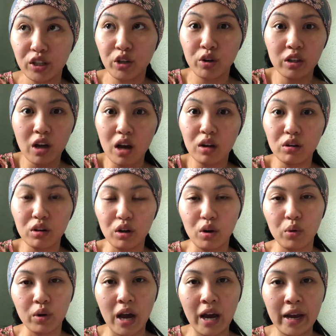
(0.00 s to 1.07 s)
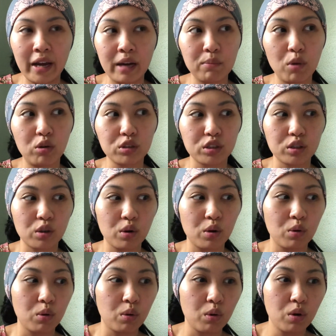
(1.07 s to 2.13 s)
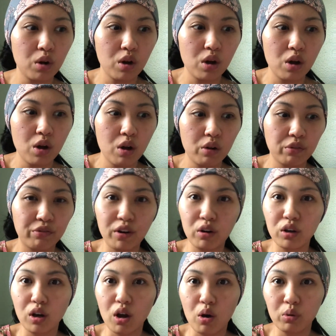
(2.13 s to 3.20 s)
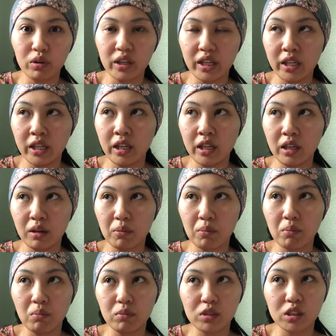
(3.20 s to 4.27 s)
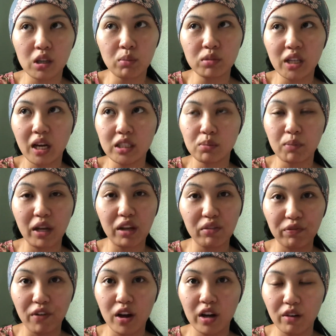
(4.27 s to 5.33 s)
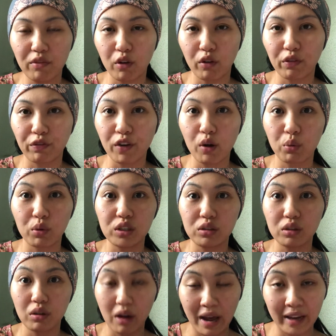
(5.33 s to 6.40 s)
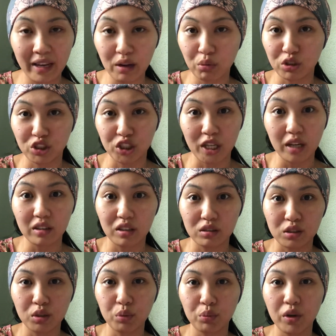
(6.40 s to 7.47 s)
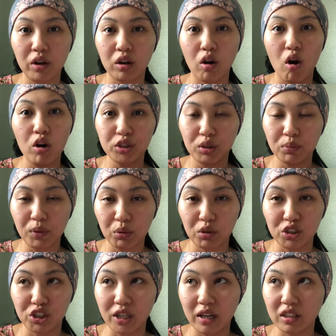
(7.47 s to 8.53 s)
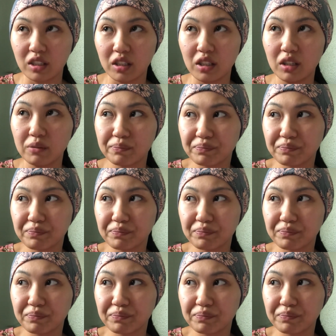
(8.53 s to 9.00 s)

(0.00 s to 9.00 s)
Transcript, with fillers: You're not alone. I am also feel lonely, sometimes made fun of, or feel re- I get rejected too. We are called to be rejected